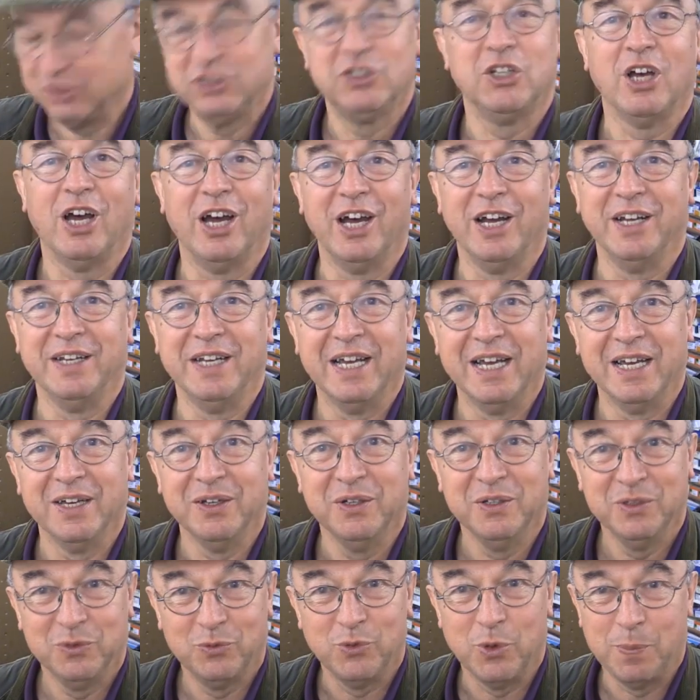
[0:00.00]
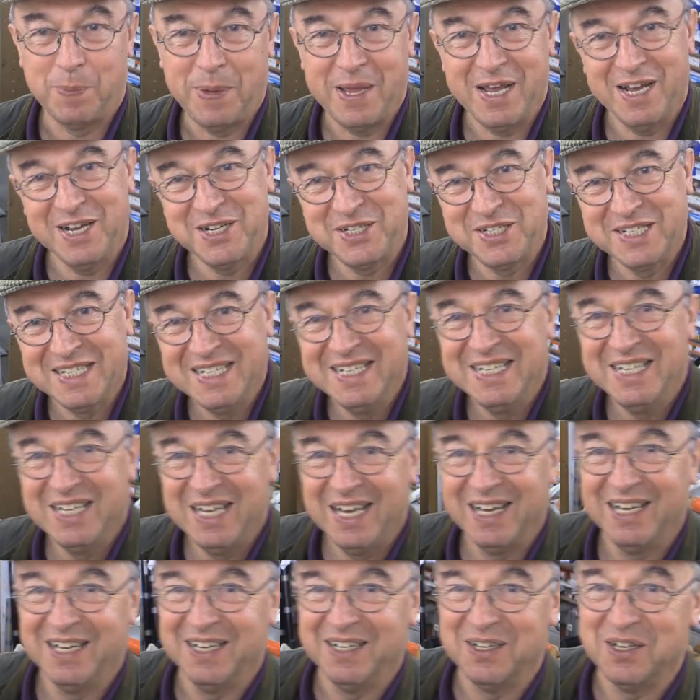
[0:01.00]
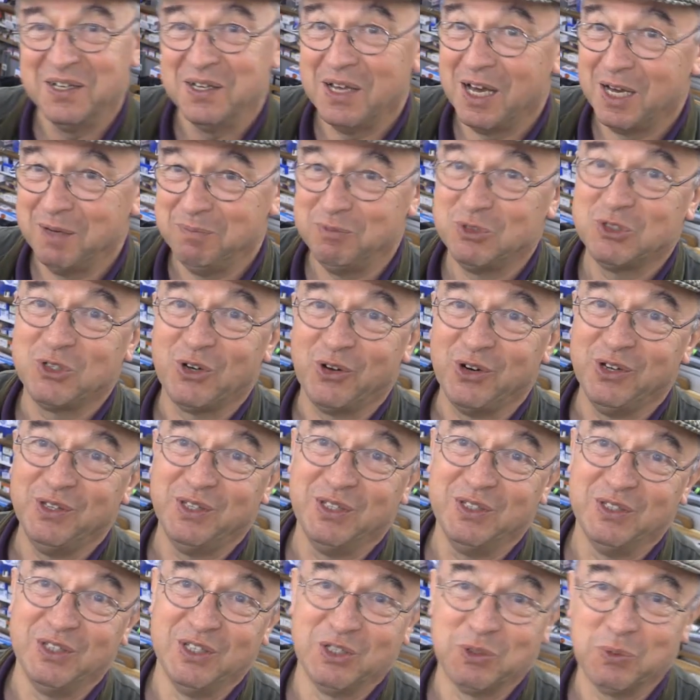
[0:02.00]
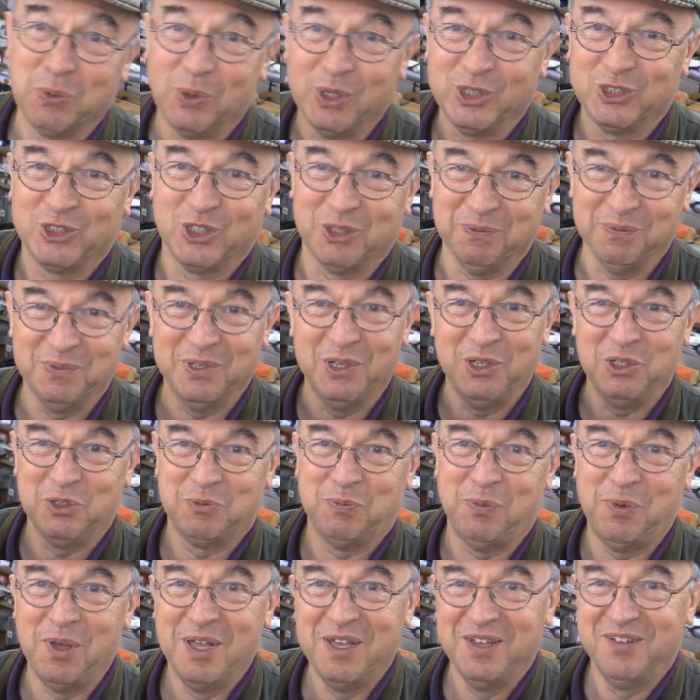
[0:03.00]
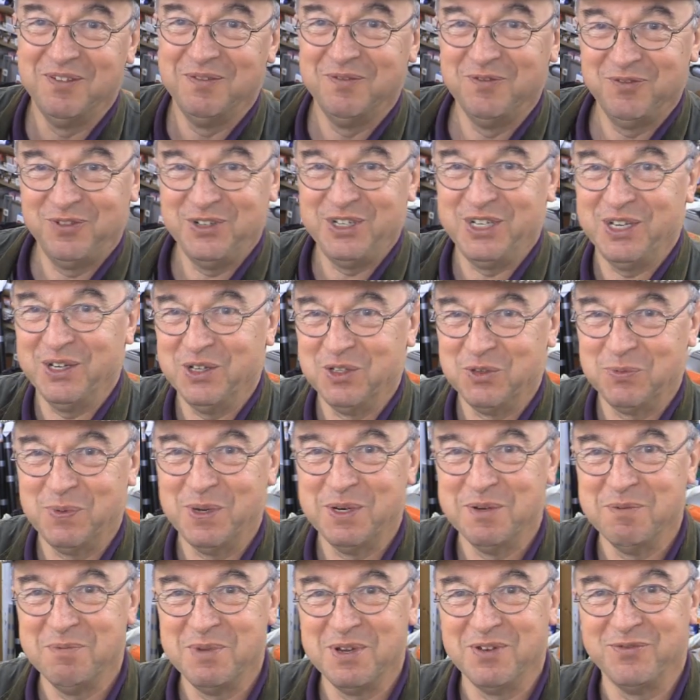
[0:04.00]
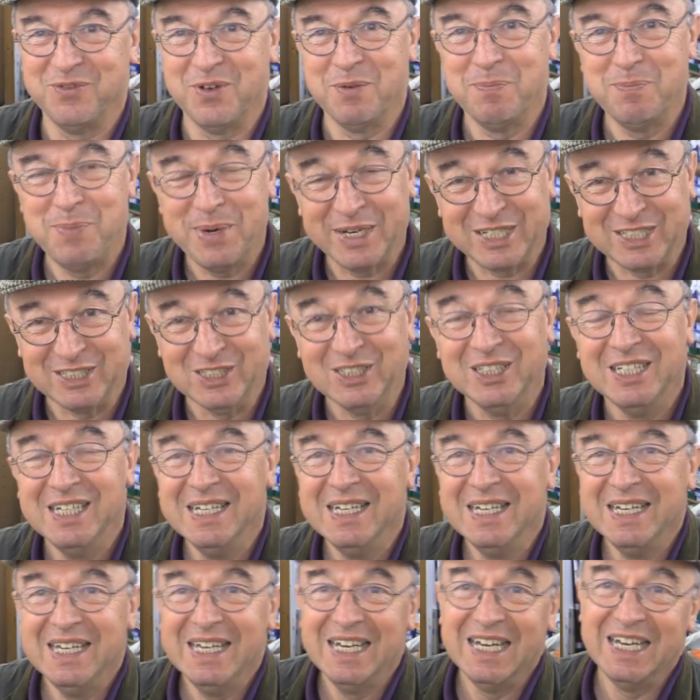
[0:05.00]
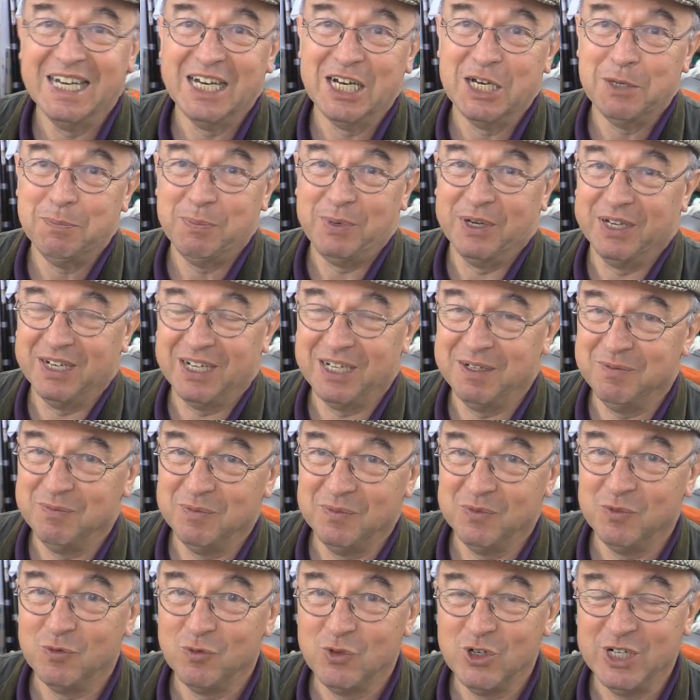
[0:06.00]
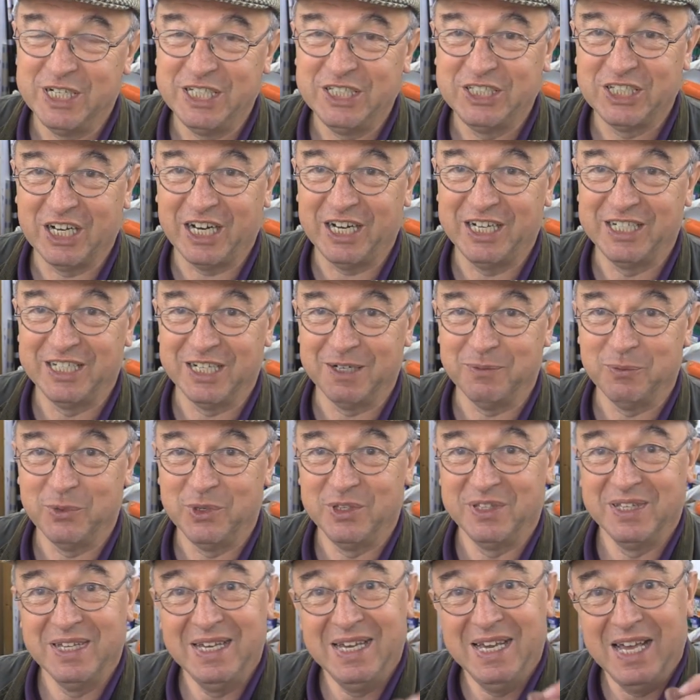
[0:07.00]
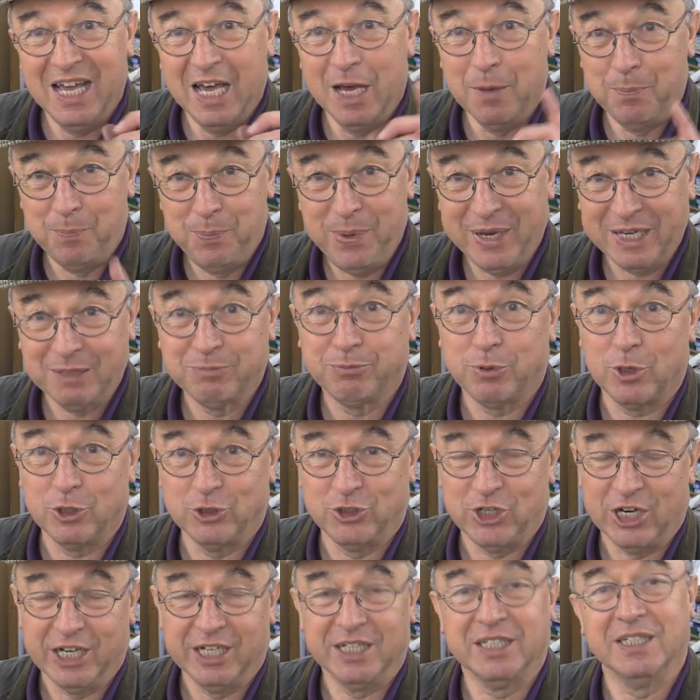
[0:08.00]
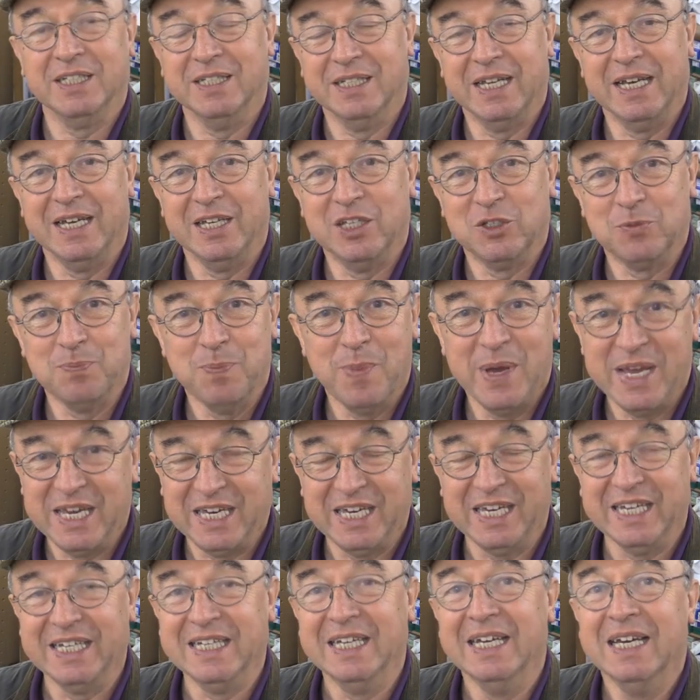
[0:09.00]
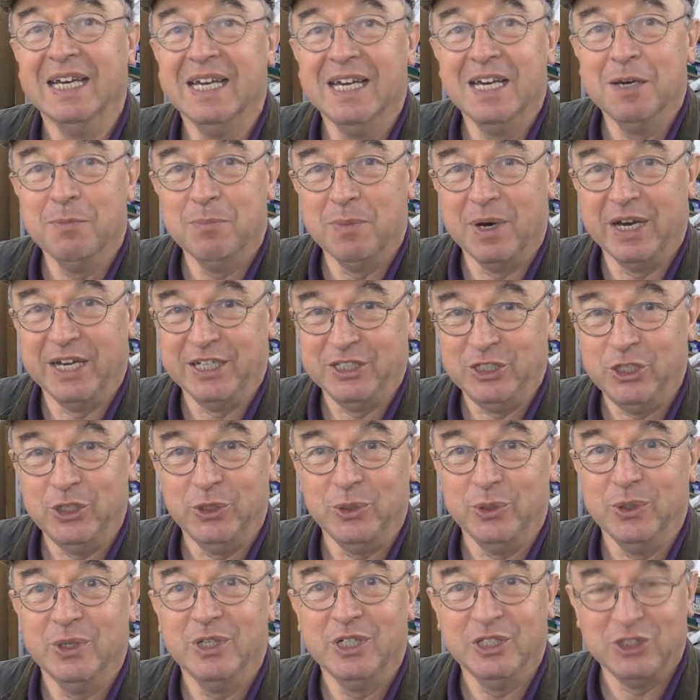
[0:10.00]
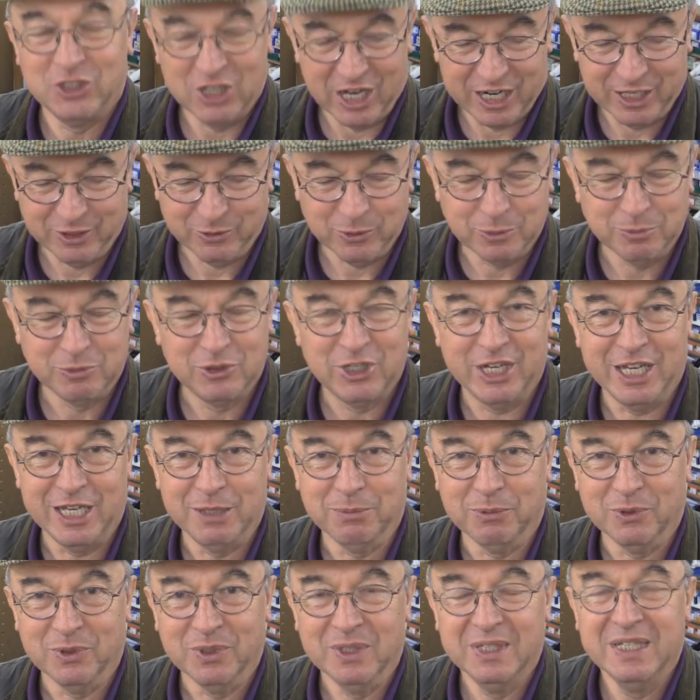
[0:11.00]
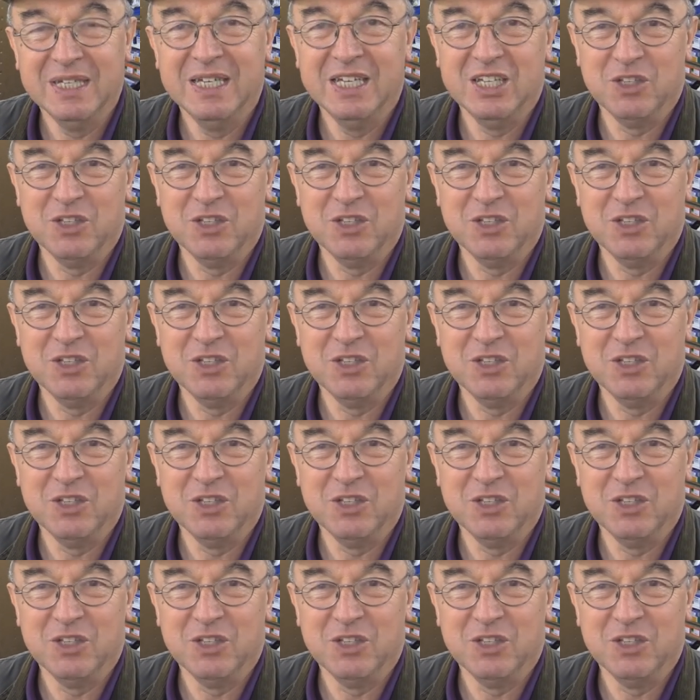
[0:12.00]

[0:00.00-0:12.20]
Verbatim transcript: tyre now repaired. I'm sorry that this workshop notes video has been a bit of a pickle, but I'm really tied up with a big project, and that is making my new dining room table.